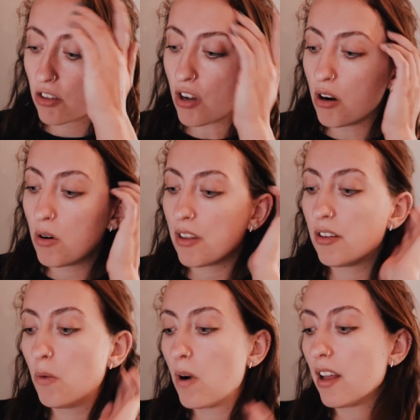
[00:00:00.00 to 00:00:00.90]
So
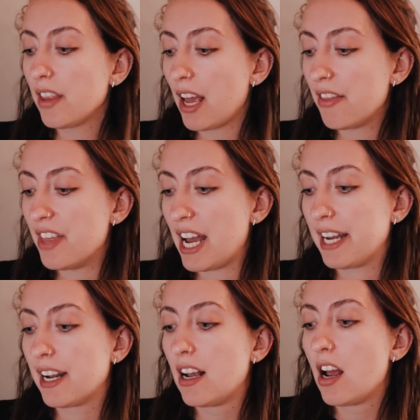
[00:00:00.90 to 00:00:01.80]
the one
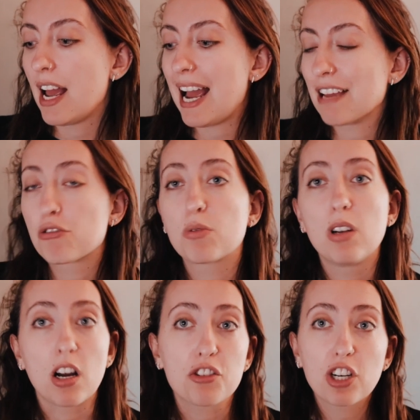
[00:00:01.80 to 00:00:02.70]
that
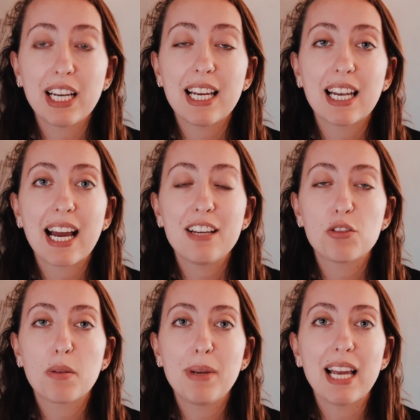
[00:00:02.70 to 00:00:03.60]
astrologically
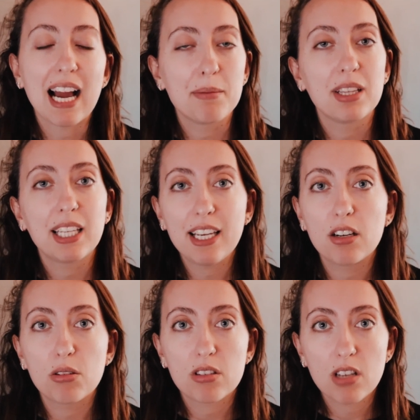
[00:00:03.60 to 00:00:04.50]
aligns with me. I'm a
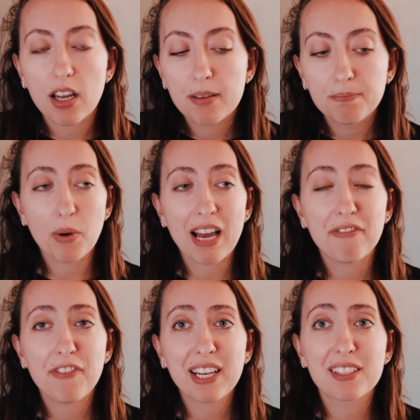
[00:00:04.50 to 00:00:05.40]
Leo sun, so we
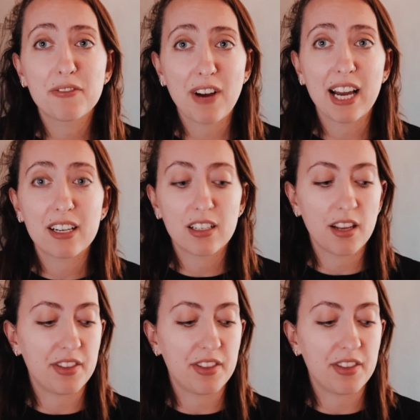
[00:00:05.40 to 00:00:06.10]
have fixed fire.